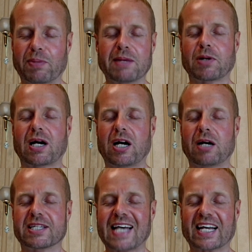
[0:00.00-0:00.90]
people i
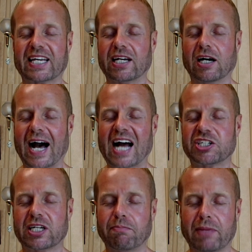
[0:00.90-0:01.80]
am attacking are
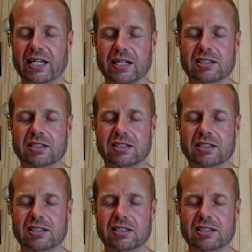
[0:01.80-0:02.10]
actually me